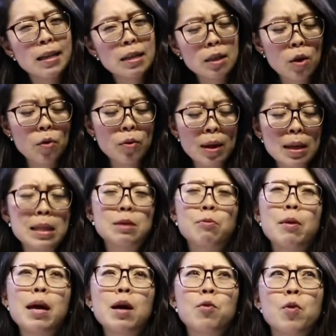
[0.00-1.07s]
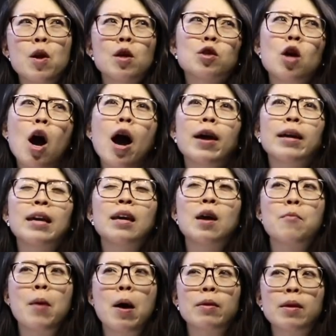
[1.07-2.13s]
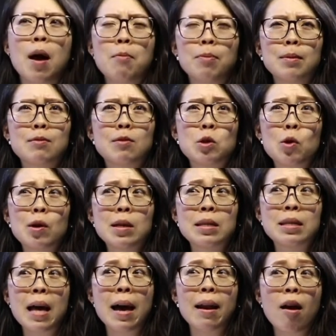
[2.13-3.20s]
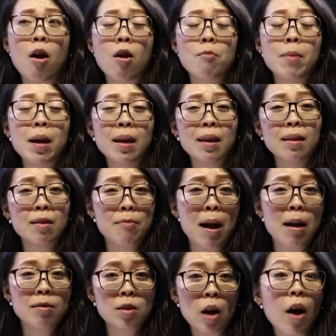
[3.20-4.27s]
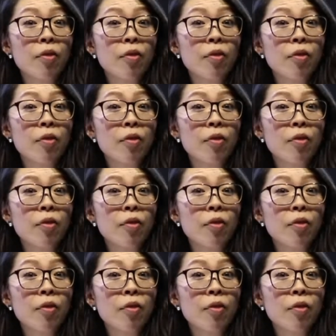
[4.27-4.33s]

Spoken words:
So this week we're talking about a couple of stories that are making the rounds